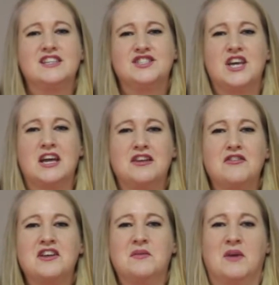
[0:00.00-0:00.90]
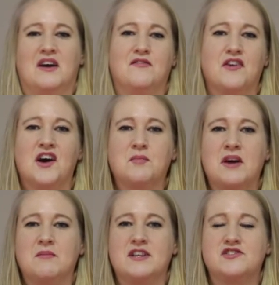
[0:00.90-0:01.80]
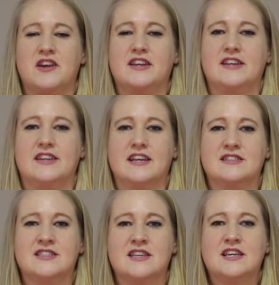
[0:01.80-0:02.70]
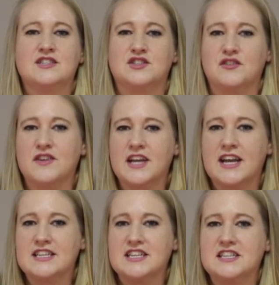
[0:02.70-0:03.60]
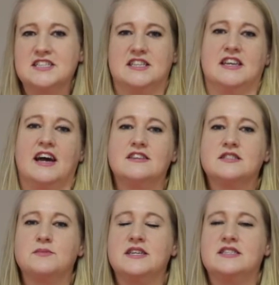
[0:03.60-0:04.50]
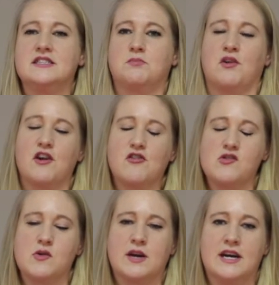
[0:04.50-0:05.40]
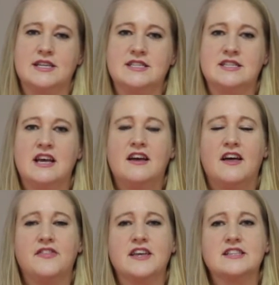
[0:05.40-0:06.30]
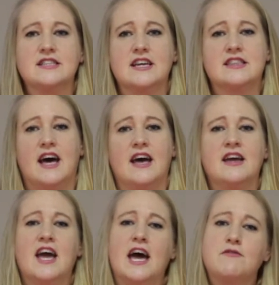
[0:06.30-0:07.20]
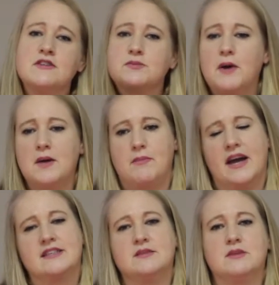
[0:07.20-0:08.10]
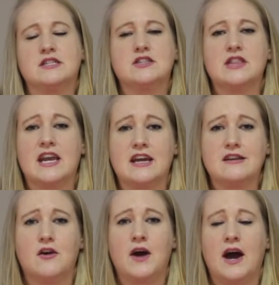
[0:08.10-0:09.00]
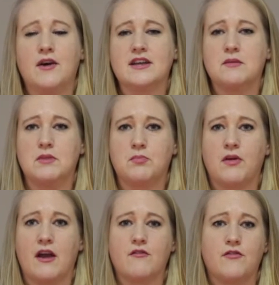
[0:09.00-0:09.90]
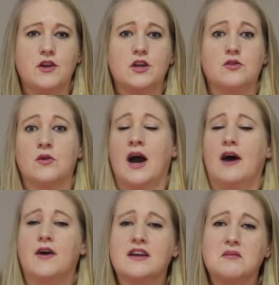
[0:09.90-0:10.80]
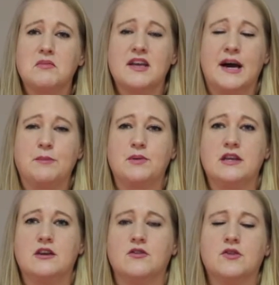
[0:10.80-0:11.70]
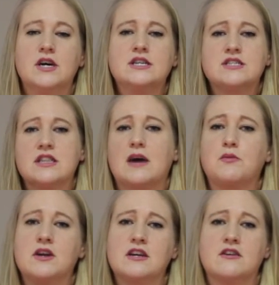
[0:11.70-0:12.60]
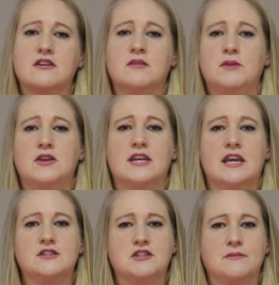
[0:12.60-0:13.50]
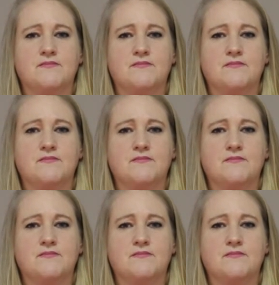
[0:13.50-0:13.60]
Check your email for upcoming training dates, serving ideas, announcements, prayer requests, and things like that. And respond back to me so that I know how I can be praying for you, how I can be helping you so that we're in good communication.